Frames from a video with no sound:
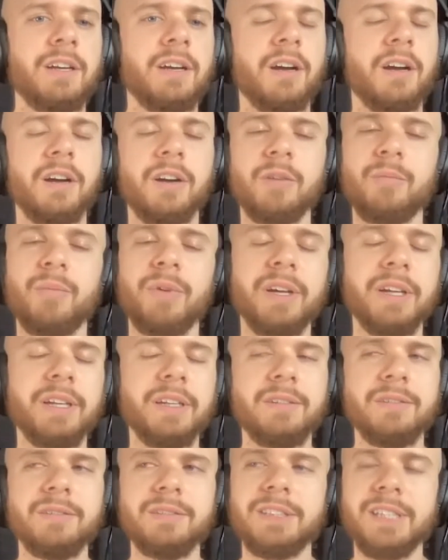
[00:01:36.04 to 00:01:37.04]
But
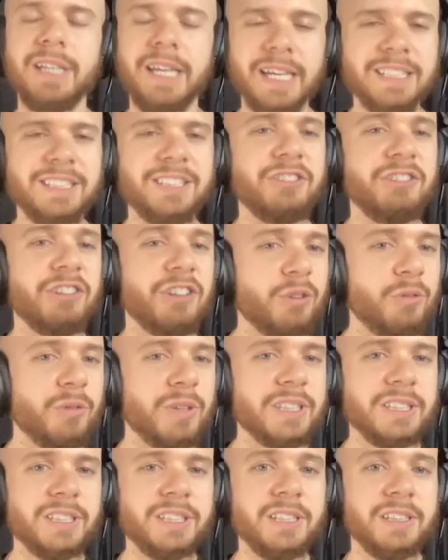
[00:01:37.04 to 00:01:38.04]
to answer your
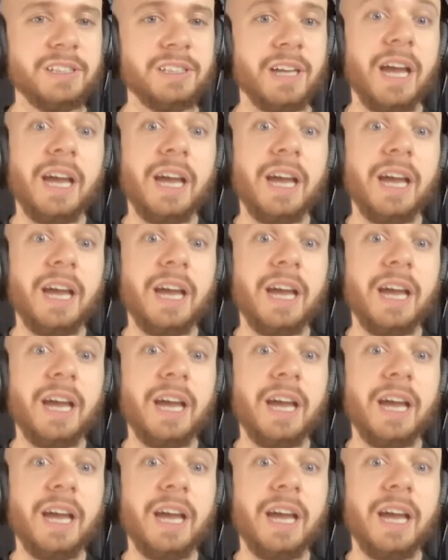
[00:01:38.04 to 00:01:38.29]
question,